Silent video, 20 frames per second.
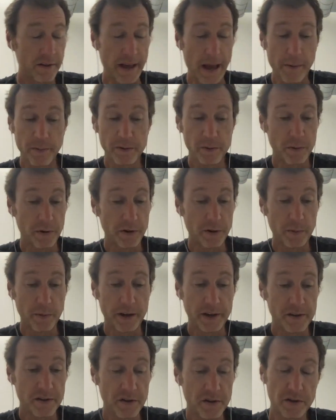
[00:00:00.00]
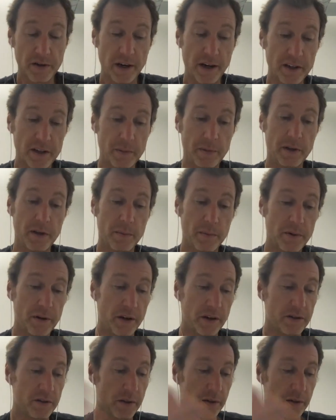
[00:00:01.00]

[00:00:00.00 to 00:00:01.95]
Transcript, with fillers: that was one of the ways that stood out to me in the book.